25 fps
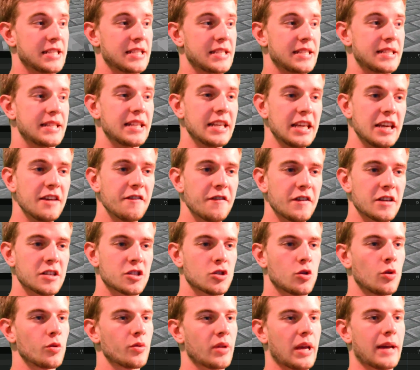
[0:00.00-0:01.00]
Steve is
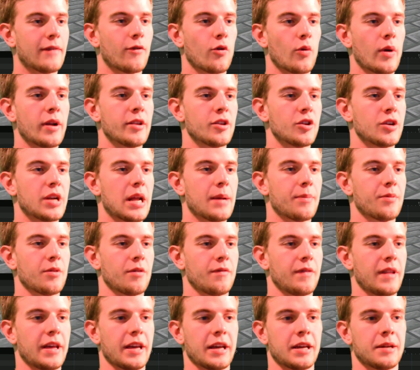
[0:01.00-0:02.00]
going to have a render depth
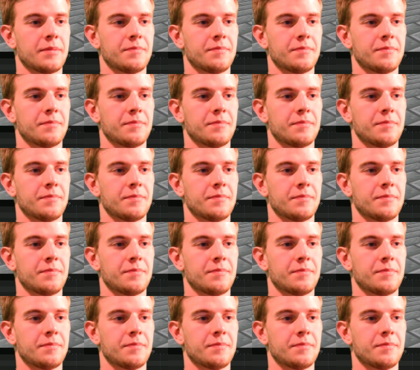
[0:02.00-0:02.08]
of like